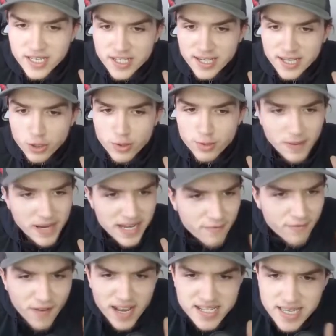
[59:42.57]
issue has been. In
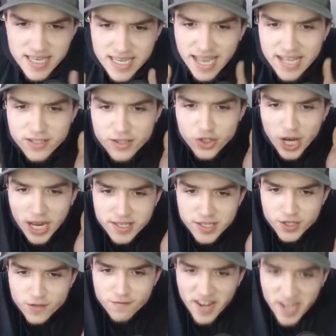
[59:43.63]
fact, he gets the
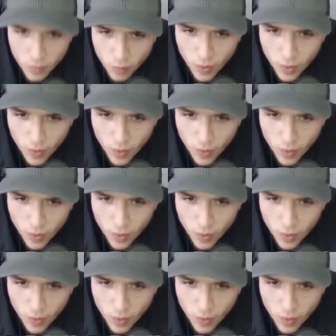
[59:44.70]
chances very well.